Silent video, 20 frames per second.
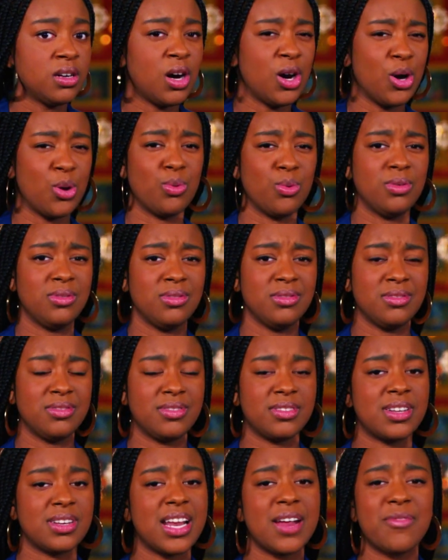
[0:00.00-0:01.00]
Oh,
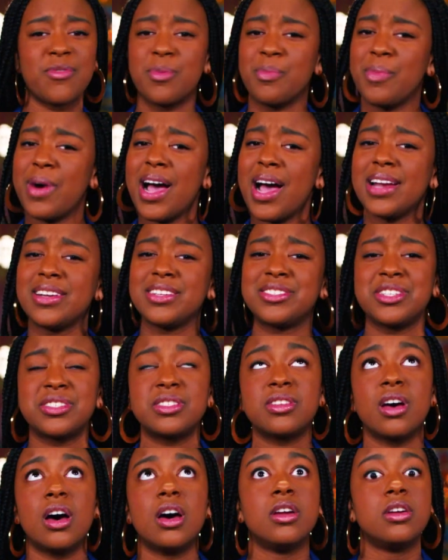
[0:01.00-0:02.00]
never mind. It's
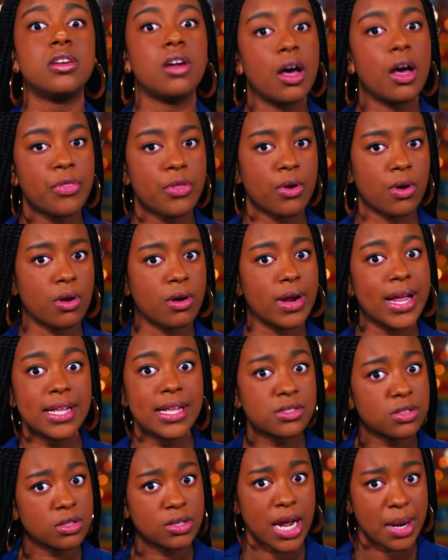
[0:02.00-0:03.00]
just another
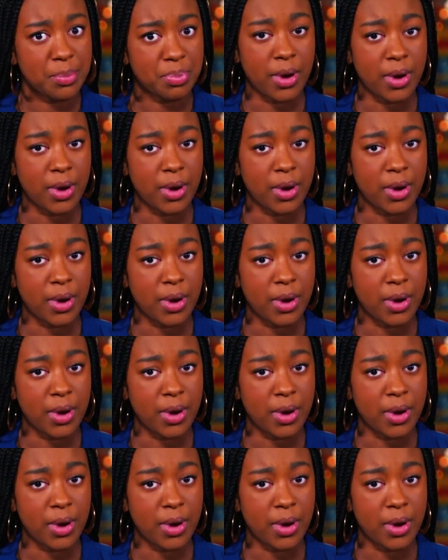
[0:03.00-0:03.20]
internet